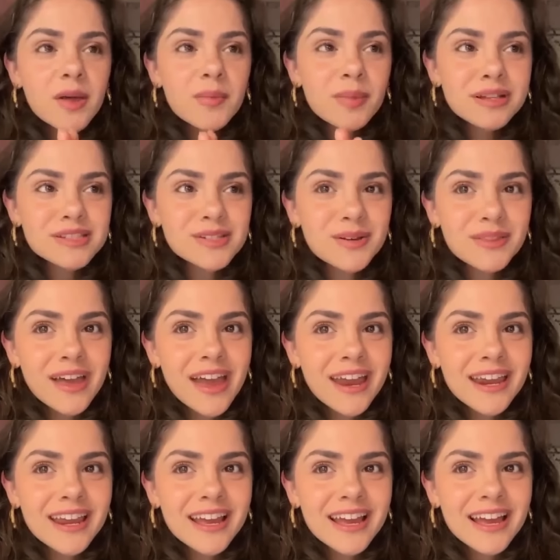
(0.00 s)
But so
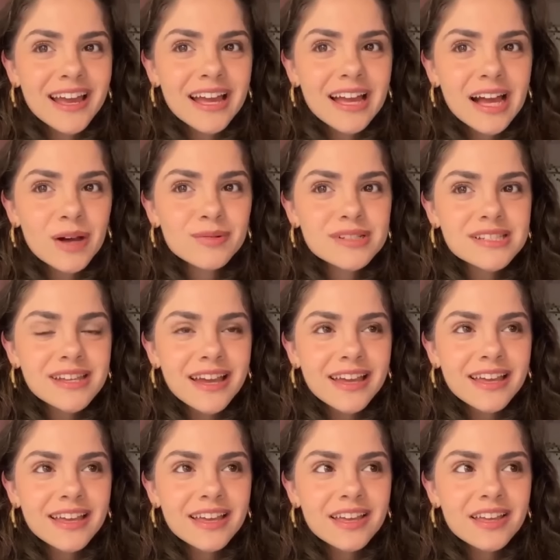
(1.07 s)
then, I was
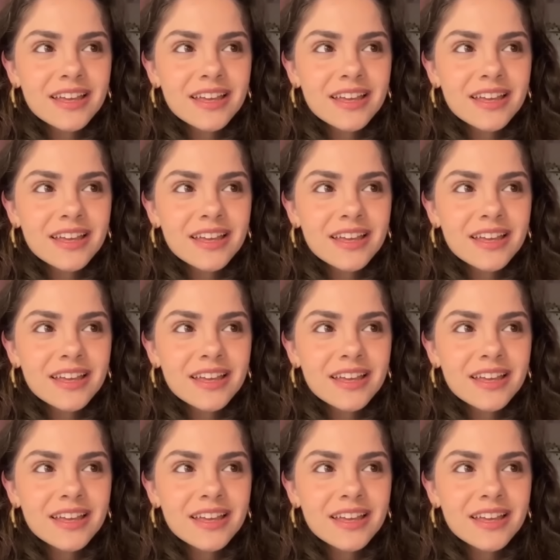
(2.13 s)
like,